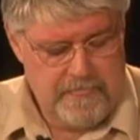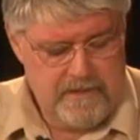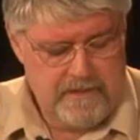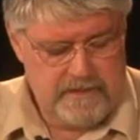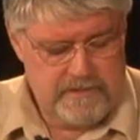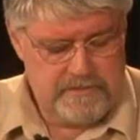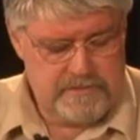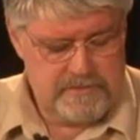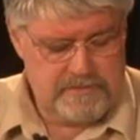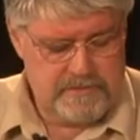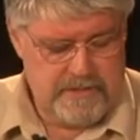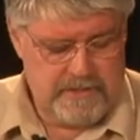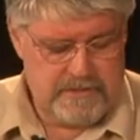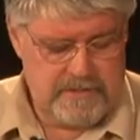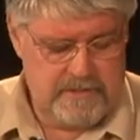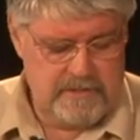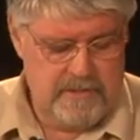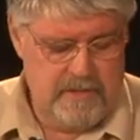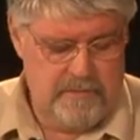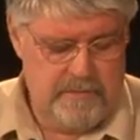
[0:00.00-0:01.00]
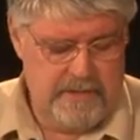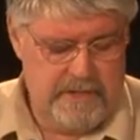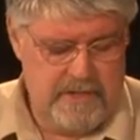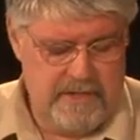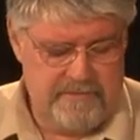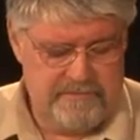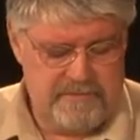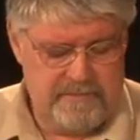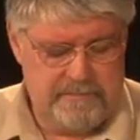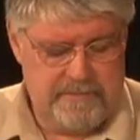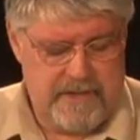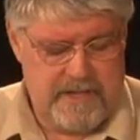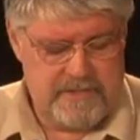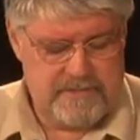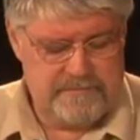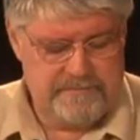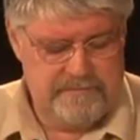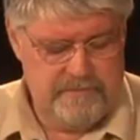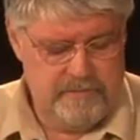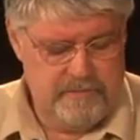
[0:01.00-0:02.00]
constructed low enough to pass
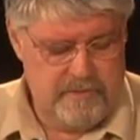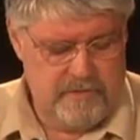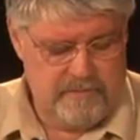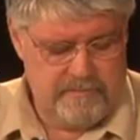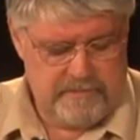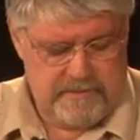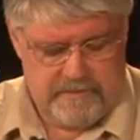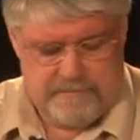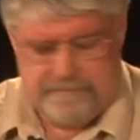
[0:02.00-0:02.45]
food over.